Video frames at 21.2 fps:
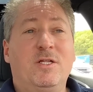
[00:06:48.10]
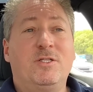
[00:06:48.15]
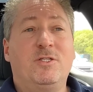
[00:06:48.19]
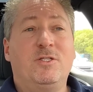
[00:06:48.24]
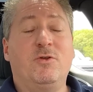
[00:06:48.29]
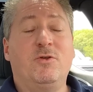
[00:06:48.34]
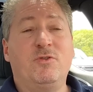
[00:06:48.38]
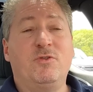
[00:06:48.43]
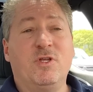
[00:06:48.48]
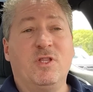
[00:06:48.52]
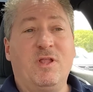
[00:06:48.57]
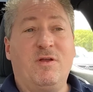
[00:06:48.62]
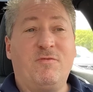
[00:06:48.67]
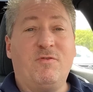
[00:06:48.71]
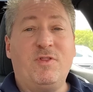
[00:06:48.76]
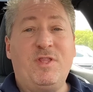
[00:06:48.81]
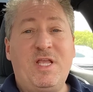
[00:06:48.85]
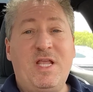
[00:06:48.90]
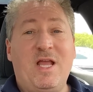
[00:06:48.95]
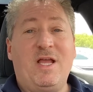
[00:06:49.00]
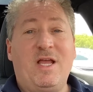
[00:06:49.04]
to
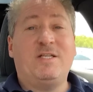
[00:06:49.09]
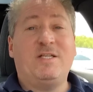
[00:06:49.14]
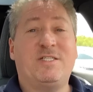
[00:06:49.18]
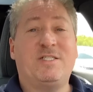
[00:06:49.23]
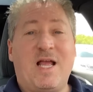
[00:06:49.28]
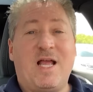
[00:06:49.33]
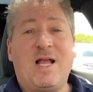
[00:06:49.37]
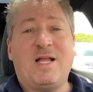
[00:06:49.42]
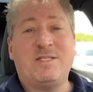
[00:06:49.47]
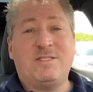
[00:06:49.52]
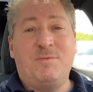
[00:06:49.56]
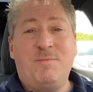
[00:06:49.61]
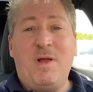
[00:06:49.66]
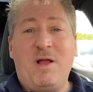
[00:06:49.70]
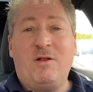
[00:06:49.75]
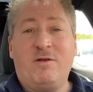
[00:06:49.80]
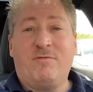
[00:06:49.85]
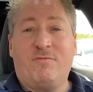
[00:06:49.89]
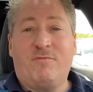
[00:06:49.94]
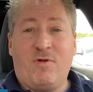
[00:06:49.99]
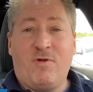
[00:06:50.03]
deliver the exact
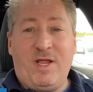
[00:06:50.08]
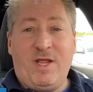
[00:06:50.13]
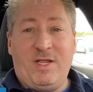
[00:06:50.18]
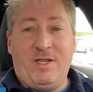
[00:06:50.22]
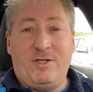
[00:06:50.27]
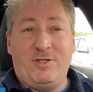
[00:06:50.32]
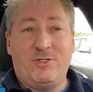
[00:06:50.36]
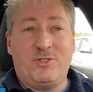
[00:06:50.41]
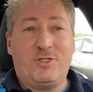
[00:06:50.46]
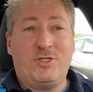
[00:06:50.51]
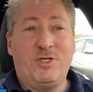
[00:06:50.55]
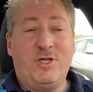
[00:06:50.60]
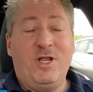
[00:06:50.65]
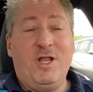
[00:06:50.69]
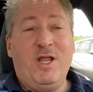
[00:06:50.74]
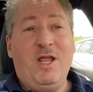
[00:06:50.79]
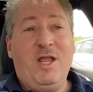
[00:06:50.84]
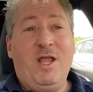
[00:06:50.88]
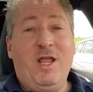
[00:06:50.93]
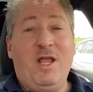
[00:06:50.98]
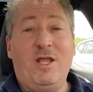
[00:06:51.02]
amount of range
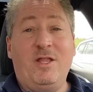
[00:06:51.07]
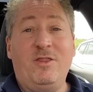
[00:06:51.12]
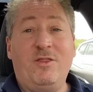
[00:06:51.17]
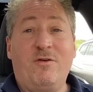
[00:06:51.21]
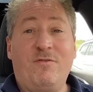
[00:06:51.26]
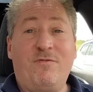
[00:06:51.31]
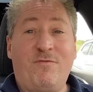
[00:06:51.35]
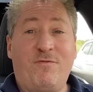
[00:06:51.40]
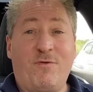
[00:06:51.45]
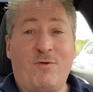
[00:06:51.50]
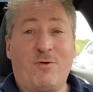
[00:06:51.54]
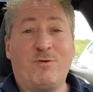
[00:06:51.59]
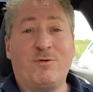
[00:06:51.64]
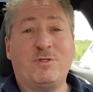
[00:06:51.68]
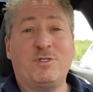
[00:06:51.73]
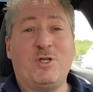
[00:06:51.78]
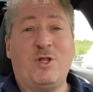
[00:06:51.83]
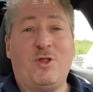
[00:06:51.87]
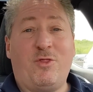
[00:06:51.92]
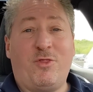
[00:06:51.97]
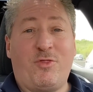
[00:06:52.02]
in the
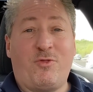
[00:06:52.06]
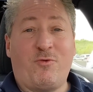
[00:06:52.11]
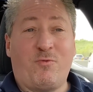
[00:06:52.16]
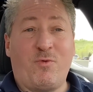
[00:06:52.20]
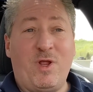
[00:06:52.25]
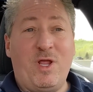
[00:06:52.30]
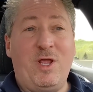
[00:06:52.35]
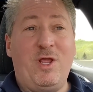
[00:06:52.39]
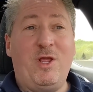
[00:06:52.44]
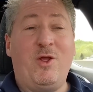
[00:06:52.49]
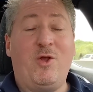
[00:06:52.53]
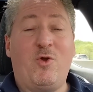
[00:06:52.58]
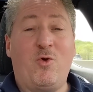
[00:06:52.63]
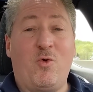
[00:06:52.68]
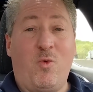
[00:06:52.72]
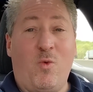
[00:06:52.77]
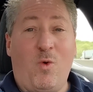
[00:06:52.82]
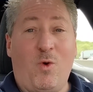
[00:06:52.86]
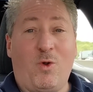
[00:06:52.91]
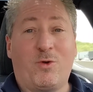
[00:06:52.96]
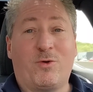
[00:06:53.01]
first three
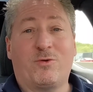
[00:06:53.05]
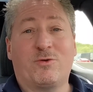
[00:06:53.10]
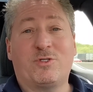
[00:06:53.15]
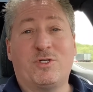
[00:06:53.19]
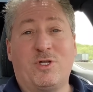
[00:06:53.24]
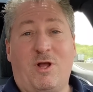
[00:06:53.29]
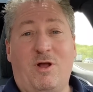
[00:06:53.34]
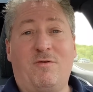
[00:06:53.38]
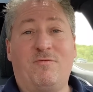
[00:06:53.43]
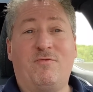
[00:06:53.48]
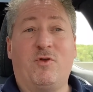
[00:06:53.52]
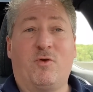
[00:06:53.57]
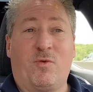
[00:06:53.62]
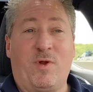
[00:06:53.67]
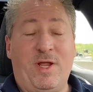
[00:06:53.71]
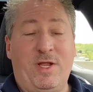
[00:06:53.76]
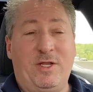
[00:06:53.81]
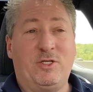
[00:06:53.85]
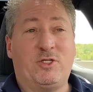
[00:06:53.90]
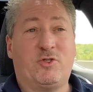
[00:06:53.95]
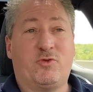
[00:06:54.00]
quarters of the
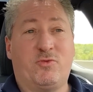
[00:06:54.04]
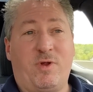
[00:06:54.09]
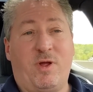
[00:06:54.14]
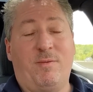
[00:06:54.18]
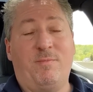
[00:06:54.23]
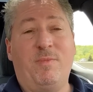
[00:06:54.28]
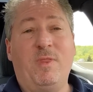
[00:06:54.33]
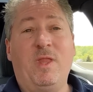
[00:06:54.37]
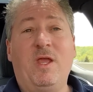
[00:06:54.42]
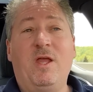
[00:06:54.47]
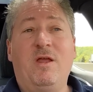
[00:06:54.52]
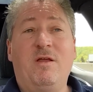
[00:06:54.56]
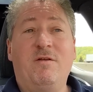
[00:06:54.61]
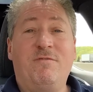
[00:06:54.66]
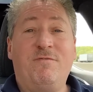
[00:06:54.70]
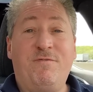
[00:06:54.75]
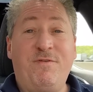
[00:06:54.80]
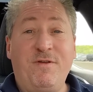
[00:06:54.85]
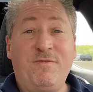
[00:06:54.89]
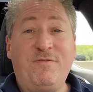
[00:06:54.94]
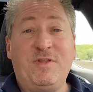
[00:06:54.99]
range trip.
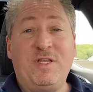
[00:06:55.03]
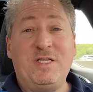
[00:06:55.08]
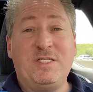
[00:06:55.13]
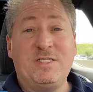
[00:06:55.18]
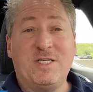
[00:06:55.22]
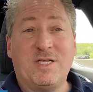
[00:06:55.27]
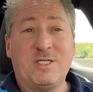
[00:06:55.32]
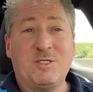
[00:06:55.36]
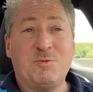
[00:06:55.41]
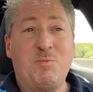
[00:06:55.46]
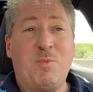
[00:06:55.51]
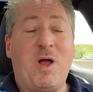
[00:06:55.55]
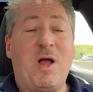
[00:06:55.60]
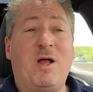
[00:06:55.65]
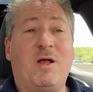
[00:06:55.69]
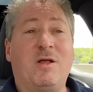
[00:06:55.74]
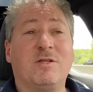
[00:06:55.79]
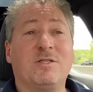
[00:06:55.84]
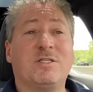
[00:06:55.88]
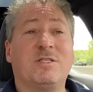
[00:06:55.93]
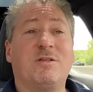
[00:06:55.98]
56
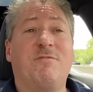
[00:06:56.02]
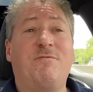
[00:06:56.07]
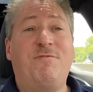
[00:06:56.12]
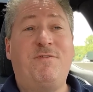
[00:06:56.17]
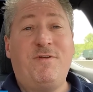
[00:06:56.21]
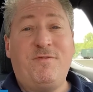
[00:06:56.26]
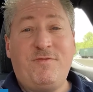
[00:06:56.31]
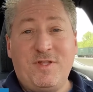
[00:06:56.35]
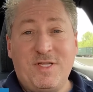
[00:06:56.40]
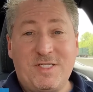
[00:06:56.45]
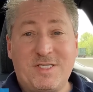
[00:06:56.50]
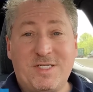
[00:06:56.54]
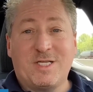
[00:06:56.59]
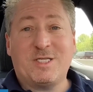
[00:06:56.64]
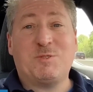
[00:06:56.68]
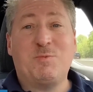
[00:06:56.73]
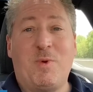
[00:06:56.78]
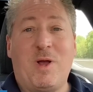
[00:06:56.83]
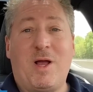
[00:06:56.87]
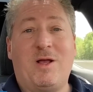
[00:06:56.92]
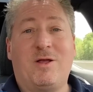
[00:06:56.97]
miles,
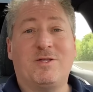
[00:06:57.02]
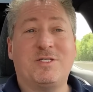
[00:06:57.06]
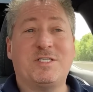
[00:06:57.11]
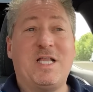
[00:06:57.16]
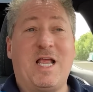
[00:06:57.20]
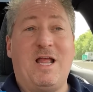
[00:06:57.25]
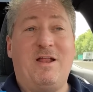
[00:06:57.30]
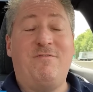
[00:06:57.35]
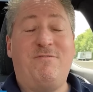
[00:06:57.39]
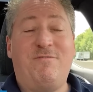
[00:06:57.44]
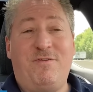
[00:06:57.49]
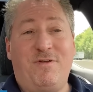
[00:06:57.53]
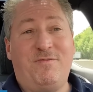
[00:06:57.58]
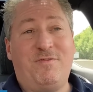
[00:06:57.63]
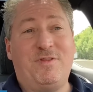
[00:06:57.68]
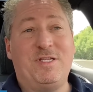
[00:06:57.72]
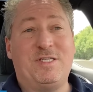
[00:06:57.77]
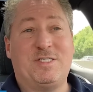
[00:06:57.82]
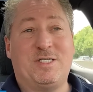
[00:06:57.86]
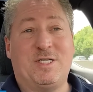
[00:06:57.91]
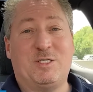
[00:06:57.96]
56 miles, and
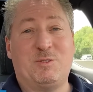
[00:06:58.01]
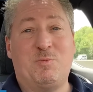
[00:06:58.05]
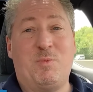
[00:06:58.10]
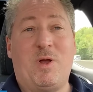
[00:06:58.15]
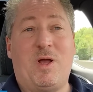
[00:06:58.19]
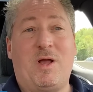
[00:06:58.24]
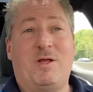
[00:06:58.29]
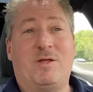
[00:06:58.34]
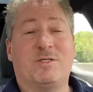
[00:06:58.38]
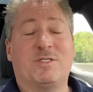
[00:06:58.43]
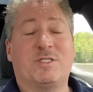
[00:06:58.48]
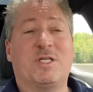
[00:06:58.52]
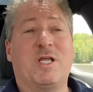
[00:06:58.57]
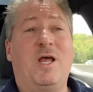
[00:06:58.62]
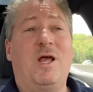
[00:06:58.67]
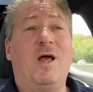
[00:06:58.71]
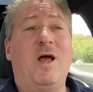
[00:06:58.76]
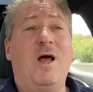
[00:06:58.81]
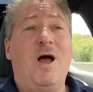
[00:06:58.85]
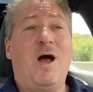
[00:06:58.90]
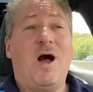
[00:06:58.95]
56 miles.
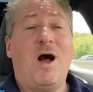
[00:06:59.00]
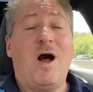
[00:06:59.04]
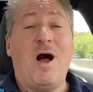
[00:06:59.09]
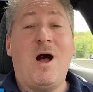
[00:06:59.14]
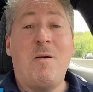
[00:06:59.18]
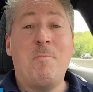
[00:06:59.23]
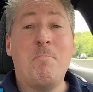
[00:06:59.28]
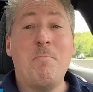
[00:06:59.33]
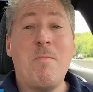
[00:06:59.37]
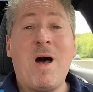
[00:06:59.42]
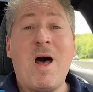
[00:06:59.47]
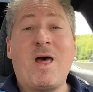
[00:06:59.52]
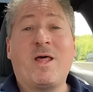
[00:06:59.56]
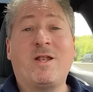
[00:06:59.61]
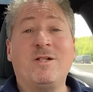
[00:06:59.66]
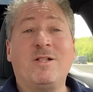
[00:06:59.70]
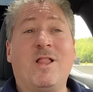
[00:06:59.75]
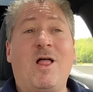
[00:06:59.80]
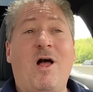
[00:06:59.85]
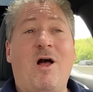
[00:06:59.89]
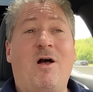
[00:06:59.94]
A
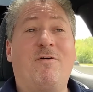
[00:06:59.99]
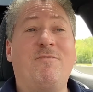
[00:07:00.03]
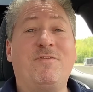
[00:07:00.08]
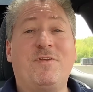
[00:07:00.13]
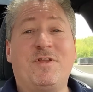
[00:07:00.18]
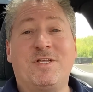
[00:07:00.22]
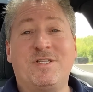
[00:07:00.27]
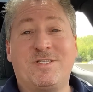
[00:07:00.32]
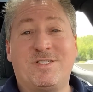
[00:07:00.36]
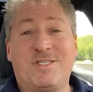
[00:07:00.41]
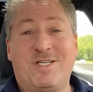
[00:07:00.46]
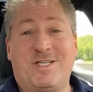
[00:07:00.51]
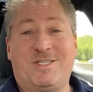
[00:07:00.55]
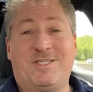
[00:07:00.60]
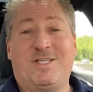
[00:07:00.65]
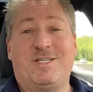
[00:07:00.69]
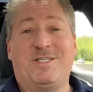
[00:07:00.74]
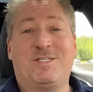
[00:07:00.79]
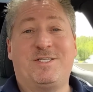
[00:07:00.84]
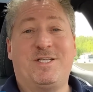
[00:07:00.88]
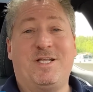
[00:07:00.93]
model of
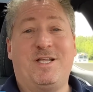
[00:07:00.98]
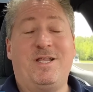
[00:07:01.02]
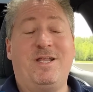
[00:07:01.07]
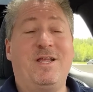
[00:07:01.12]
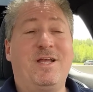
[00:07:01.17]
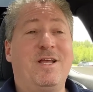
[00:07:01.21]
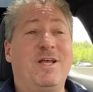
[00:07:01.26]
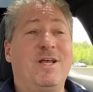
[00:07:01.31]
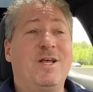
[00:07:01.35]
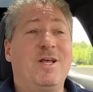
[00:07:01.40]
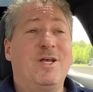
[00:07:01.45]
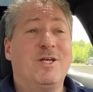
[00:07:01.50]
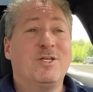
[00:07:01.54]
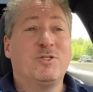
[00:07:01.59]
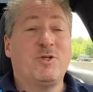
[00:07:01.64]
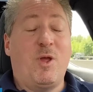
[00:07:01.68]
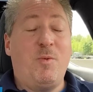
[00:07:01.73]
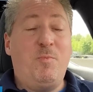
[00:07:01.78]
consistency. So I